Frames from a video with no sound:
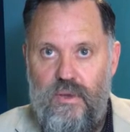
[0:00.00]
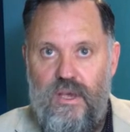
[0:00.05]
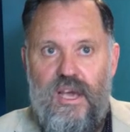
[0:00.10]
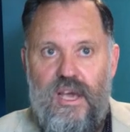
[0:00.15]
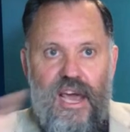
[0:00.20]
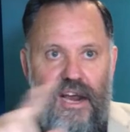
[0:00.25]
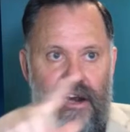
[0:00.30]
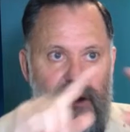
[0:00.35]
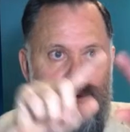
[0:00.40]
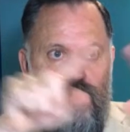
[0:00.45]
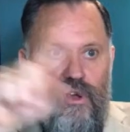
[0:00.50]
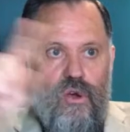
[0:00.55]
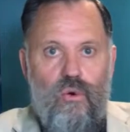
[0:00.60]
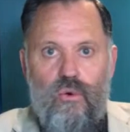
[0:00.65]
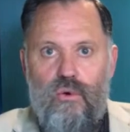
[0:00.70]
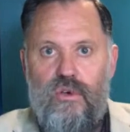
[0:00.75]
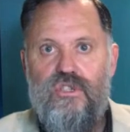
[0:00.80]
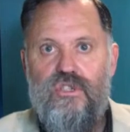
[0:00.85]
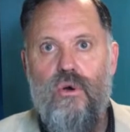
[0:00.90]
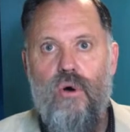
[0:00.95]
and it
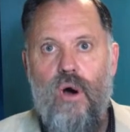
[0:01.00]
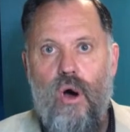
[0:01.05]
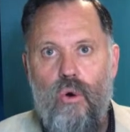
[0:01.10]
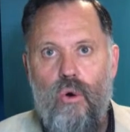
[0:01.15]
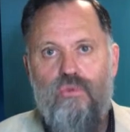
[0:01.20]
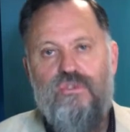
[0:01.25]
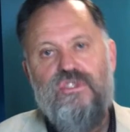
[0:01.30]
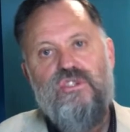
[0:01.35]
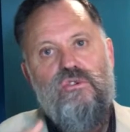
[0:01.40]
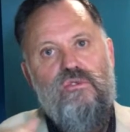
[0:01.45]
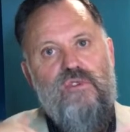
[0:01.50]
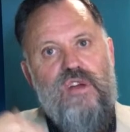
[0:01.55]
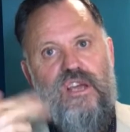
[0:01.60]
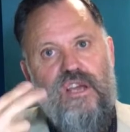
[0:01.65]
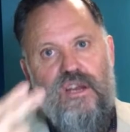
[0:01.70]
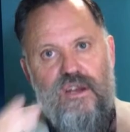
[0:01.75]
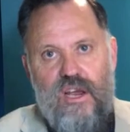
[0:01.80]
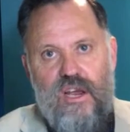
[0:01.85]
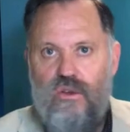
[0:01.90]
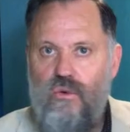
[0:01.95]
records your whole
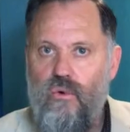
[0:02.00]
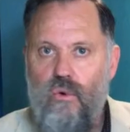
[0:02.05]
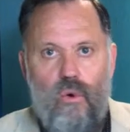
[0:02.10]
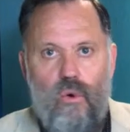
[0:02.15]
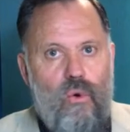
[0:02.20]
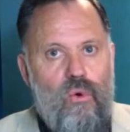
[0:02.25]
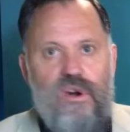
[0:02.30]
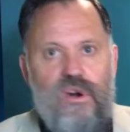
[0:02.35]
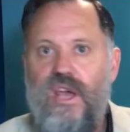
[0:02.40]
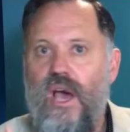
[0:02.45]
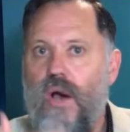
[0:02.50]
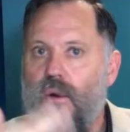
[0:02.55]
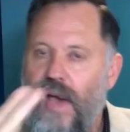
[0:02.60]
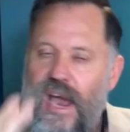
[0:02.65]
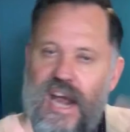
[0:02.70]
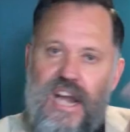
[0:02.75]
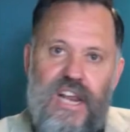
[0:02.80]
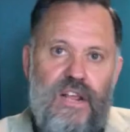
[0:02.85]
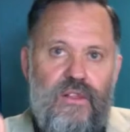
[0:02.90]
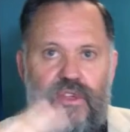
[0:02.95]
screen and your audio,
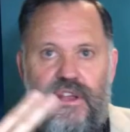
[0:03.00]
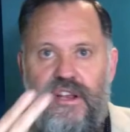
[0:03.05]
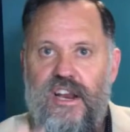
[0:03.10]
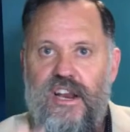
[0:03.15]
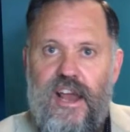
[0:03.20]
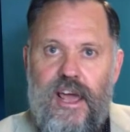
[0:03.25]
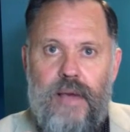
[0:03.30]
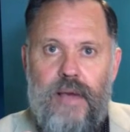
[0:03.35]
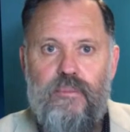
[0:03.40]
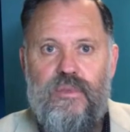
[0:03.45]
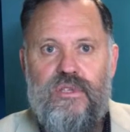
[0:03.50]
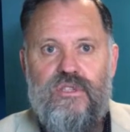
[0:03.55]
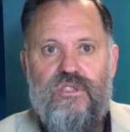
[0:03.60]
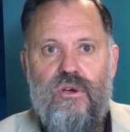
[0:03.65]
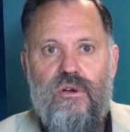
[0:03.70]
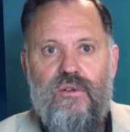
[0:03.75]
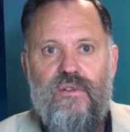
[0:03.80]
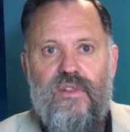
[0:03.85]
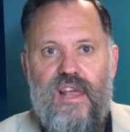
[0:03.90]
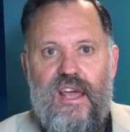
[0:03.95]
anything that happens
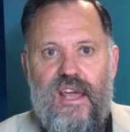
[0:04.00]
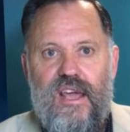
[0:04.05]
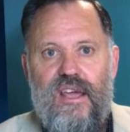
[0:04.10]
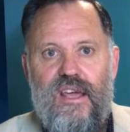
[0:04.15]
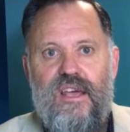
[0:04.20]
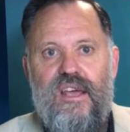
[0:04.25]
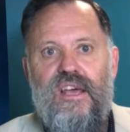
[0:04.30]
on there.